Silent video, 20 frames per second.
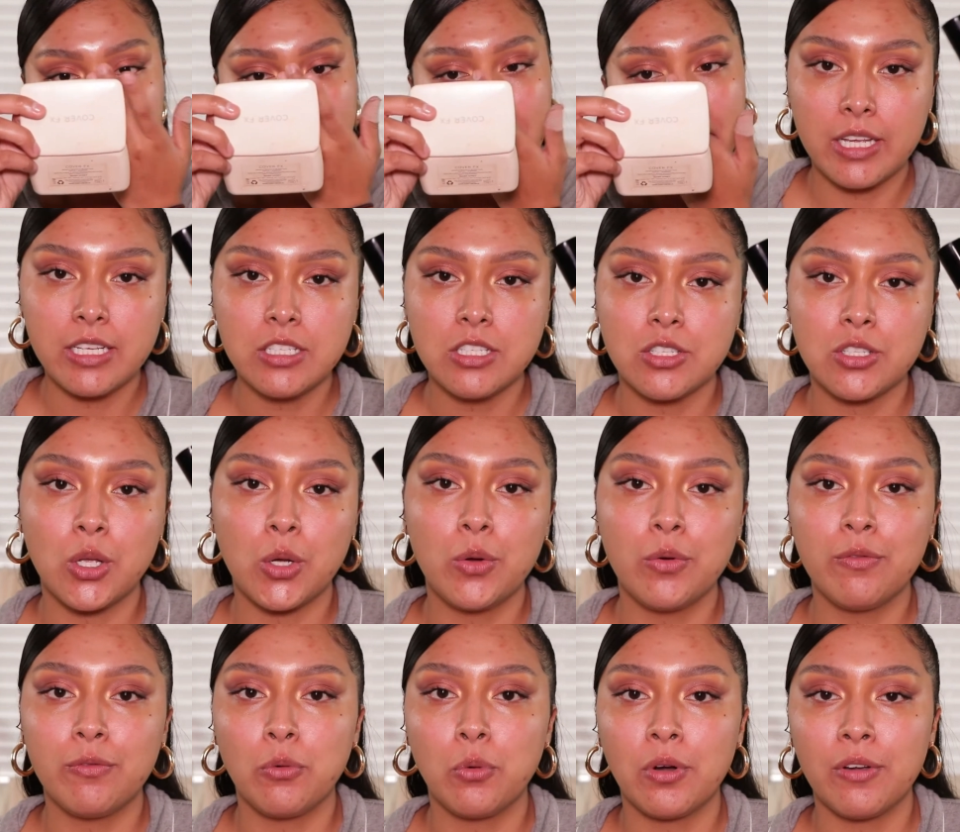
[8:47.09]
Okay, so
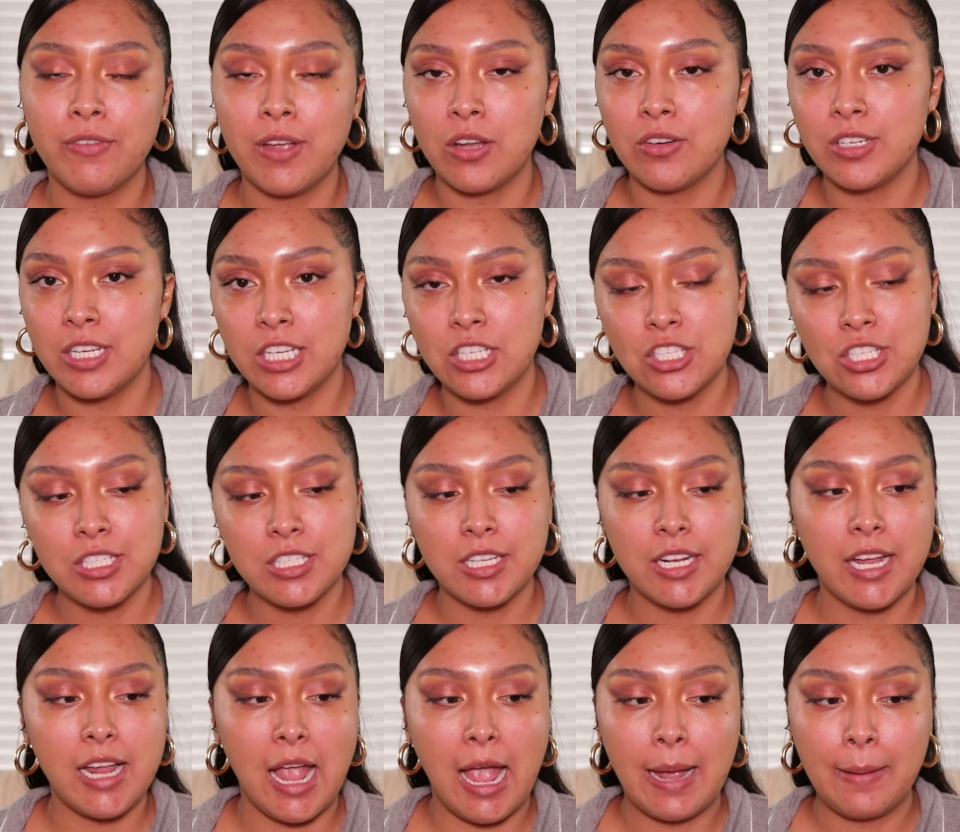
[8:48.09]
for foundation
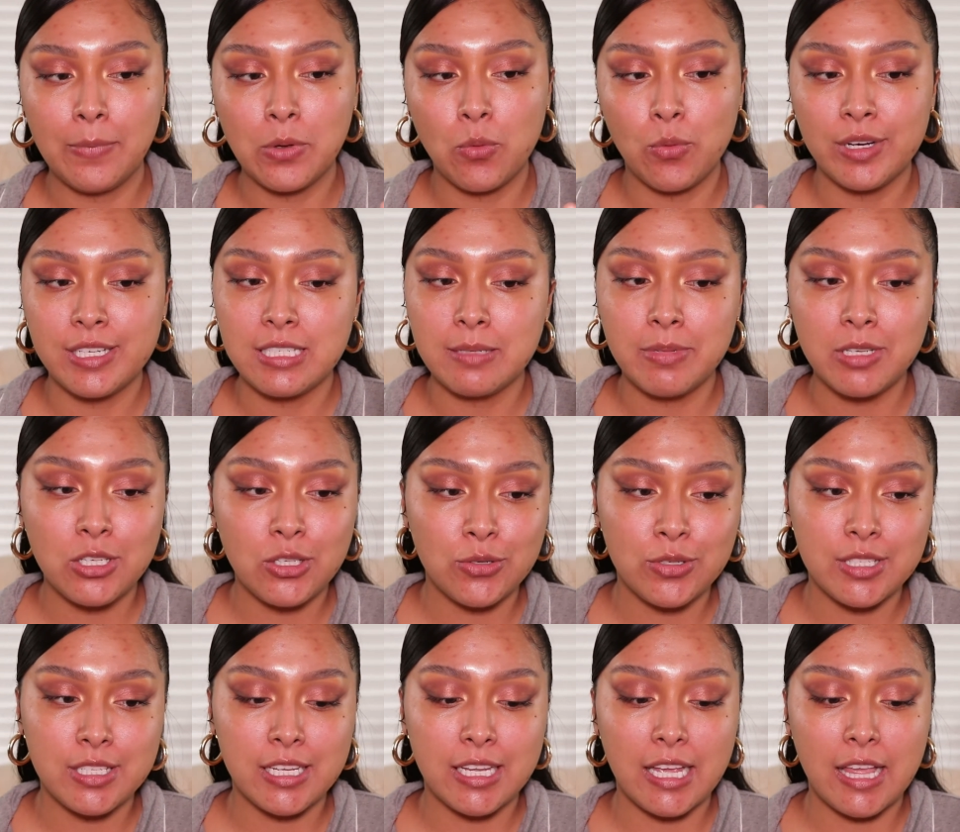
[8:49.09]
today, I'm going to be
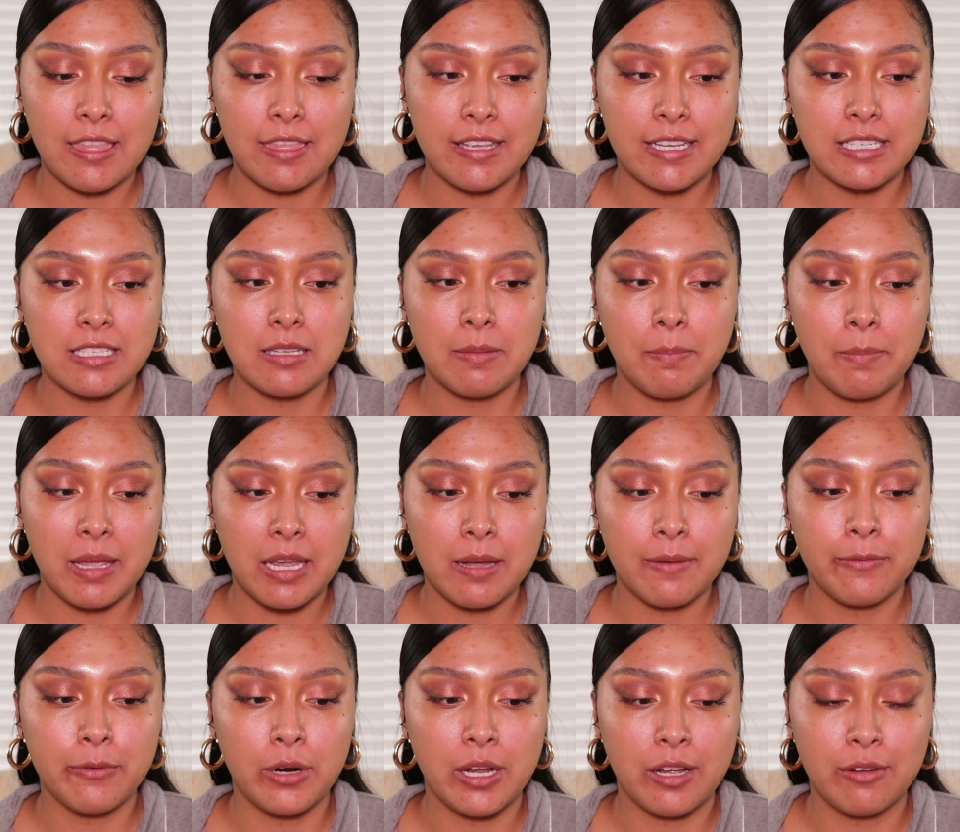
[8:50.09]
using this Makeup
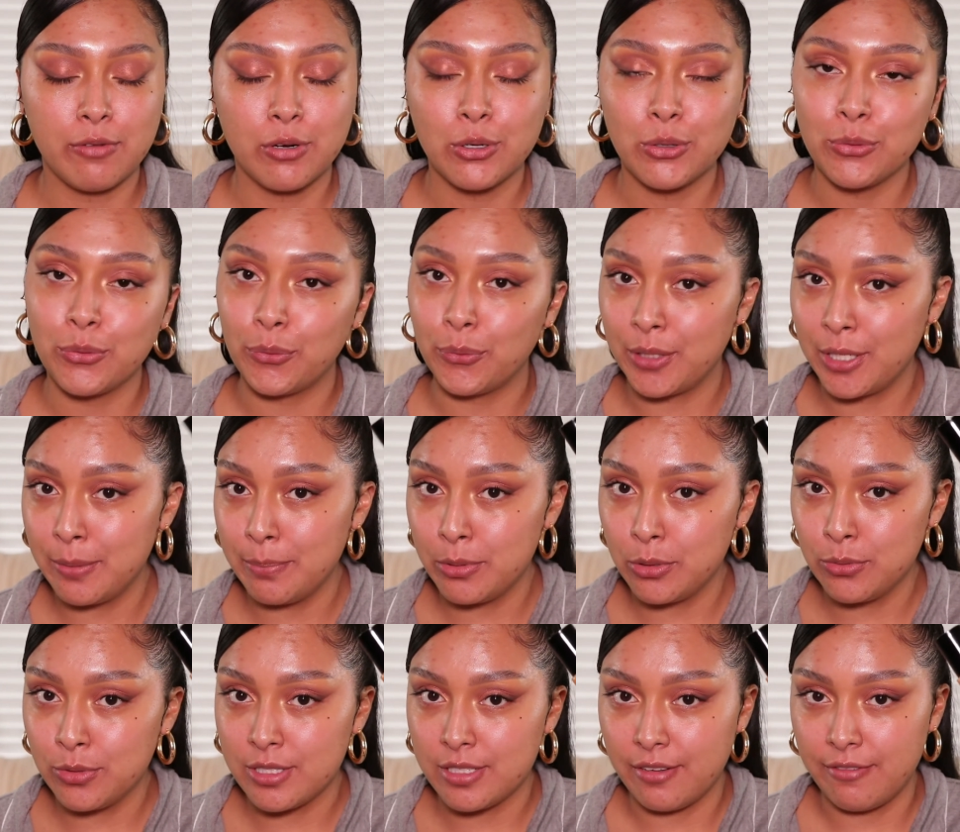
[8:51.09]
Forever
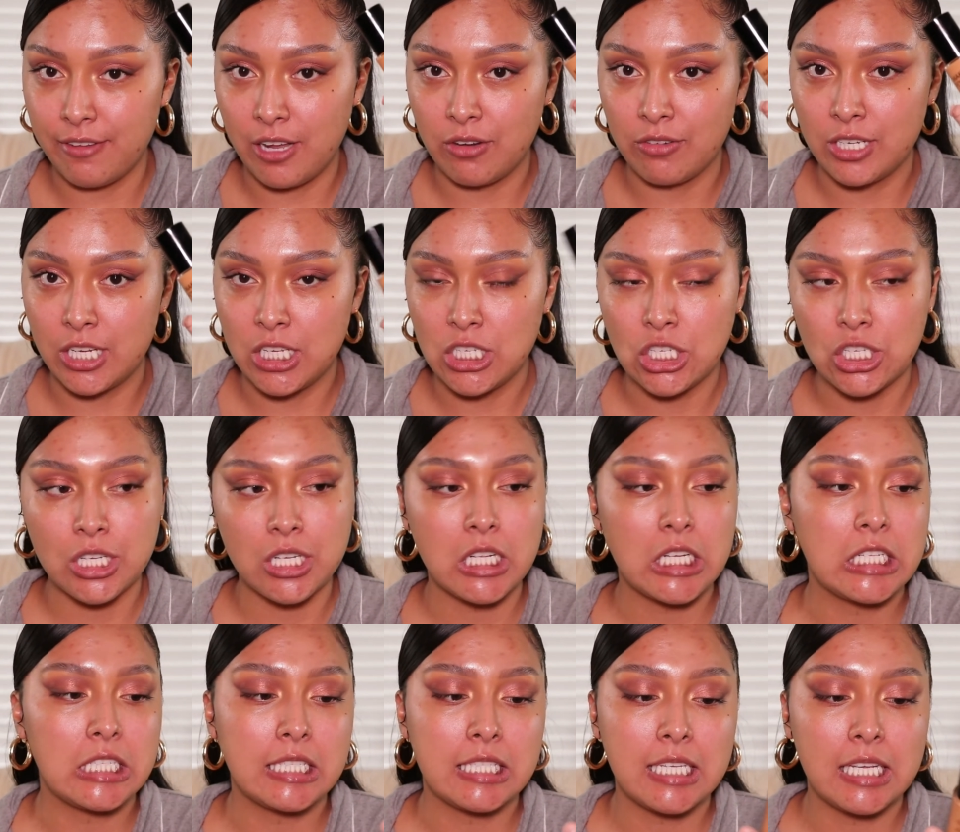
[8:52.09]
Reboot foundation.
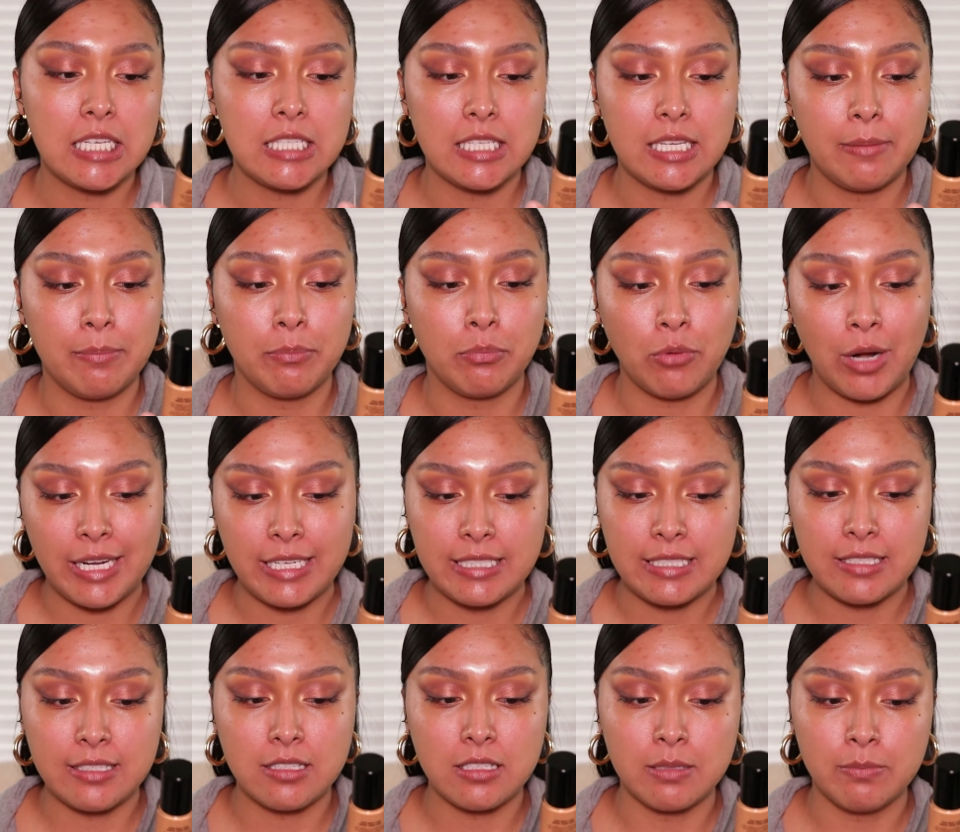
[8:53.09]
It says it
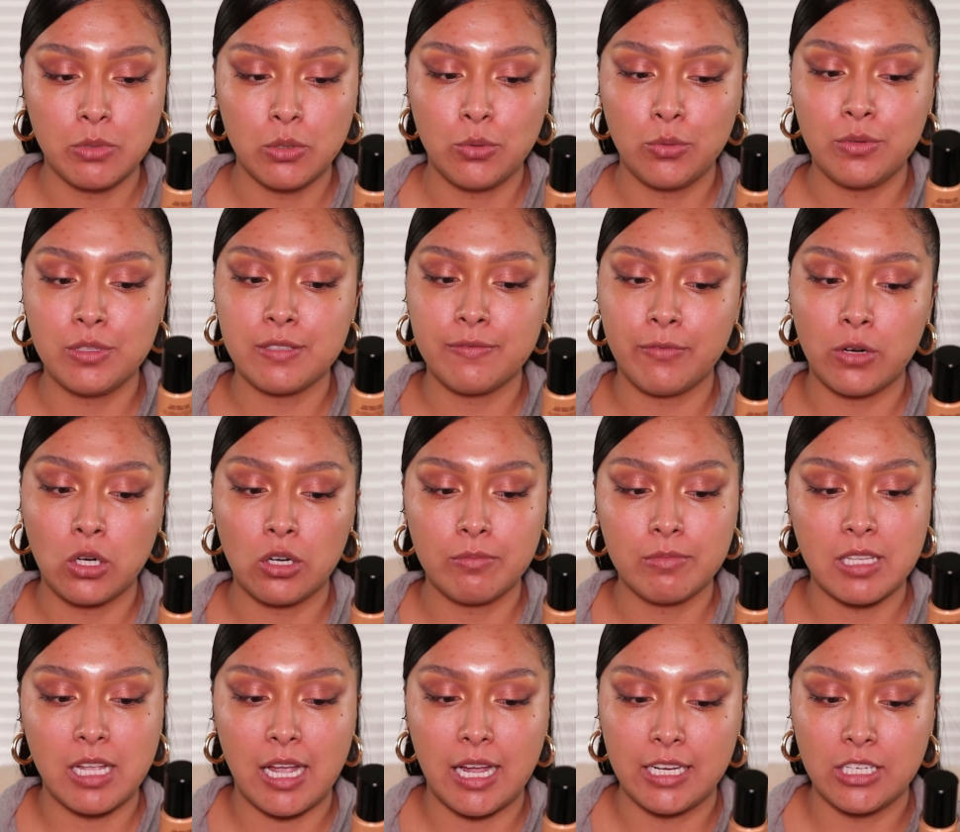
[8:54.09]
brightens, smooths, firms,
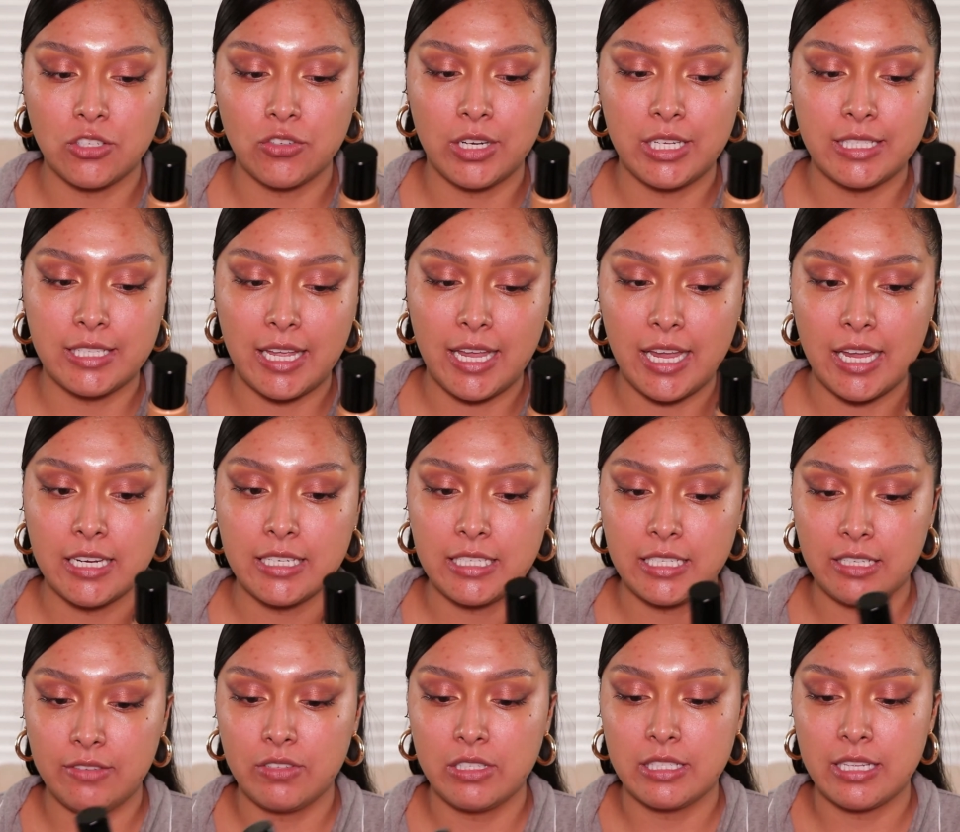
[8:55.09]
hydrates, and
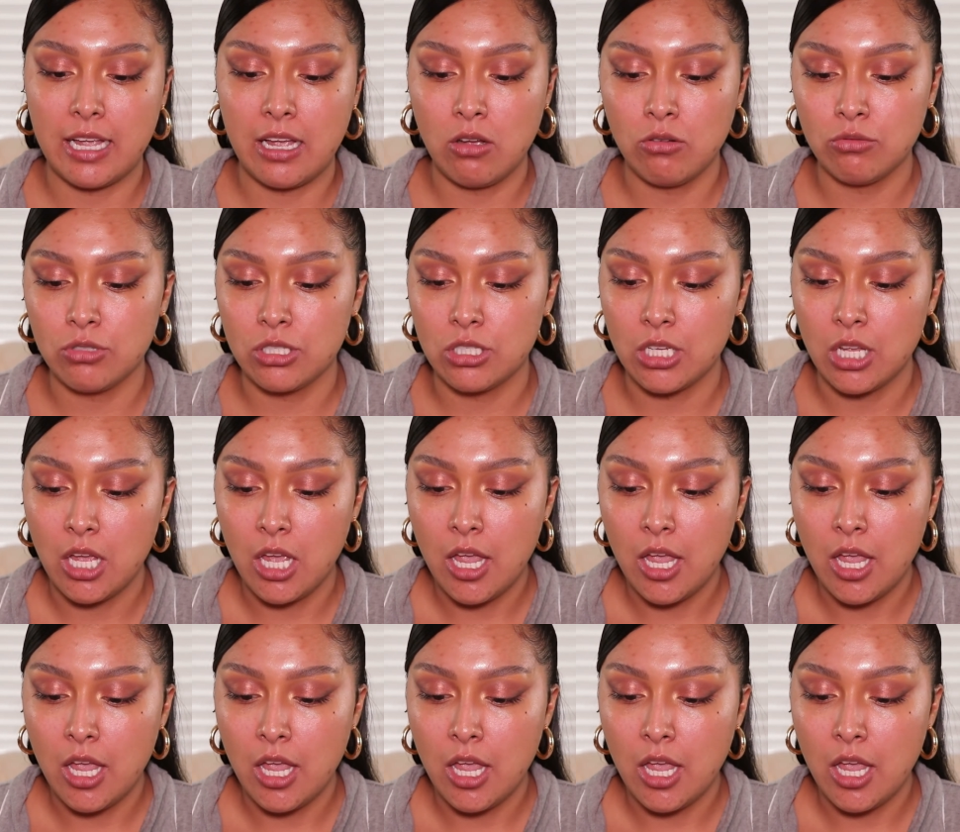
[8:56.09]
evens out.